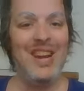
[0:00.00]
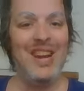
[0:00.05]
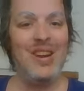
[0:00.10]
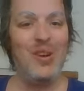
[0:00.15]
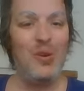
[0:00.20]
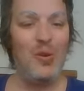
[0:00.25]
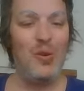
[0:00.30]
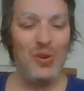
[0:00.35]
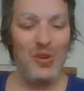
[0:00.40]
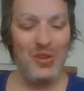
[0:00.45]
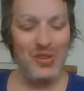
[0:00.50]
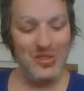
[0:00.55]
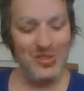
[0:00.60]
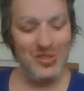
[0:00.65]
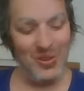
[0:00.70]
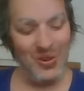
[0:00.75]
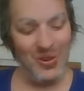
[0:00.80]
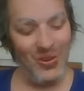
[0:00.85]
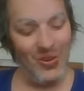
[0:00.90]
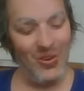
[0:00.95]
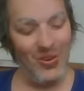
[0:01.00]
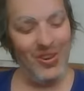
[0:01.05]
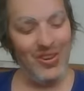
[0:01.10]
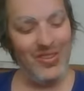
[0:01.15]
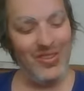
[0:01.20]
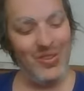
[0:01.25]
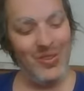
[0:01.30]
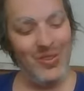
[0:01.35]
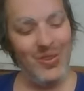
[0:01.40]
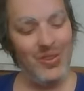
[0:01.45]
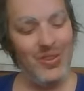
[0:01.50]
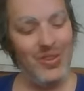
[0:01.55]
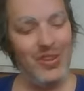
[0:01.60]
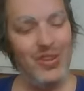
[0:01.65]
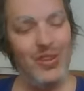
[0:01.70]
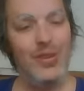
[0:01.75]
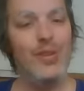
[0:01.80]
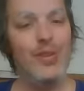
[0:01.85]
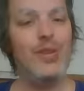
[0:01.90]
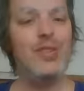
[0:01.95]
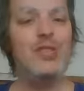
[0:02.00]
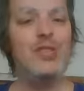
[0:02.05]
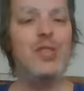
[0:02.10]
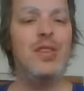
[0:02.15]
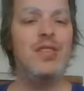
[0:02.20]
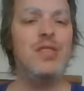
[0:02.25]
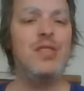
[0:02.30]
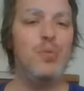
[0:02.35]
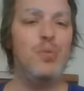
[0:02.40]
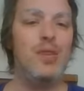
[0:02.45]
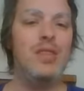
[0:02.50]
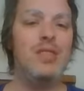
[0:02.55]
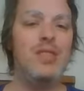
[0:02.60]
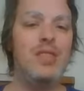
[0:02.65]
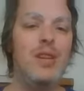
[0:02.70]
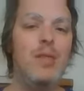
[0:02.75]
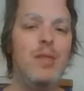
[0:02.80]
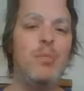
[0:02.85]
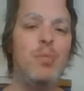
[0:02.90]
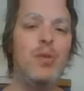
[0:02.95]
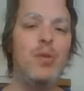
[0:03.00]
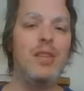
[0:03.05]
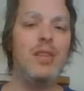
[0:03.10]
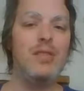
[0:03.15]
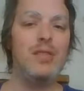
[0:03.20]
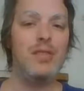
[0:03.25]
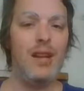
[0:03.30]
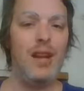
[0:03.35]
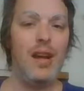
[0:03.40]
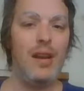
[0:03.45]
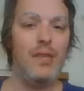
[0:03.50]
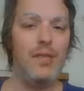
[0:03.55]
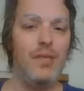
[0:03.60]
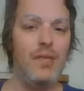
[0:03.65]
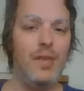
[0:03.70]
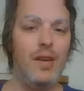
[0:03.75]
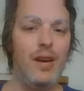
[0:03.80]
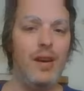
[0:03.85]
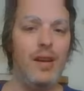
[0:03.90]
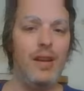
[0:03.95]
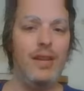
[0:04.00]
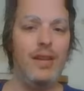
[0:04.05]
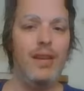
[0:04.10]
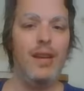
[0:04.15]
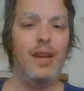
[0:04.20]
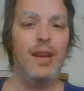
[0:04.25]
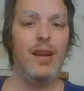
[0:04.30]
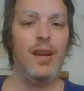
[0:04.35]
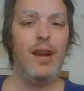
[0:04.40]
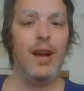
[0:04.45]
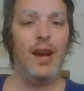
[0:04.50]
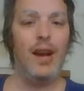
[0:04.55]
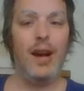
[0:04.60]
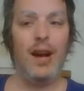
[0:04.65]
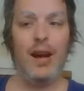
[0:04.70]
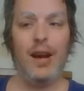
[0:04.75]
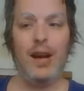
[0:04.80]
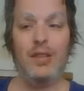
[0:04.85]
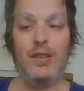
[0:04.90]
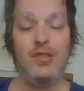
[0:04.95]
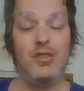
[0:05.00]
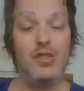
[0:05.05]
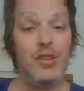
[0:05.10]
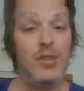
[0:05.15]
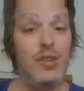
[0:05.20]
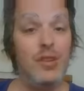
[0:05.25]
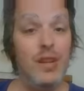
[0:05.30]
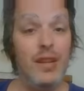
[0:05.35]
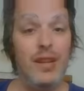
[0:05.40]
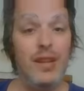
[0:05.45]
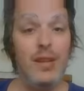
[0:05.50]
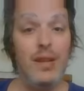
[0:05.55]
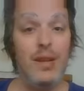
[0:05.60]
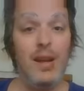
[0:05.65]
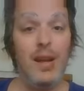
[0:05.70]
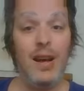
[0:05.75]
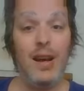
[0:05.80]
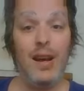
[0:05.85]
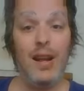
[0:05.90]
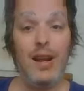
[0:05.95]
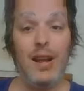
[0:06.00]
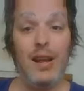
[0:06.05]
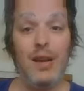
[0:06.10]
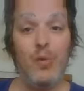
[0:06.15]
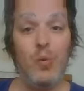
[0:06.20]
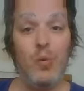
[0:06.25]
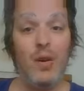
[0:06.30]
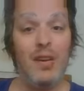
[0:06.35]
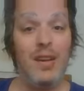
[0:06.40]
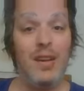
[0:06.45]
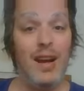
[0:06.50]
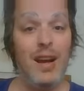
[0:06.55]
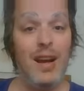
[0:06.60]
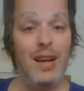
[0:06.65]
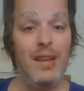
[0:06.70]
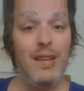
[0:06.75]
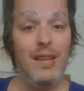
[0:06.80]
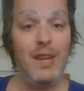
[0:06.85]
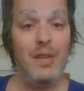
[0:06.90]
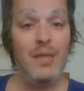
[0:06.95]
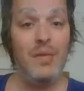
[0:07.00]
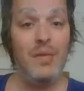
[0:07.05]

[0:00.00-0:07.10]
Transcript: chords on the uke. So it's pretty simple. It's a lot of fun. Certainly, like one guy that